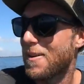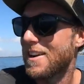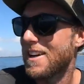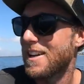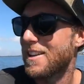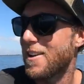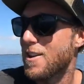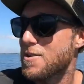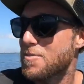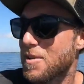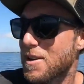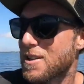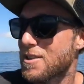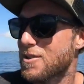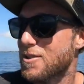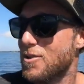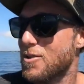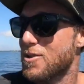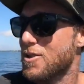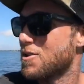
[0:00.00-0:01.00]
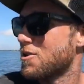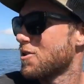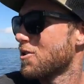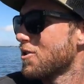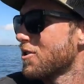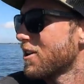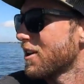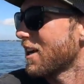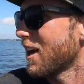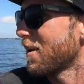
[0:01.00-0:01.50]
We need those big schools of
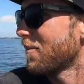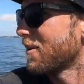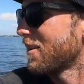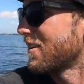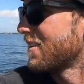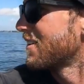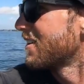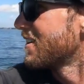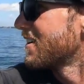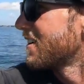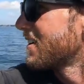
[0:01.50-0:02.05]
tuna to come in.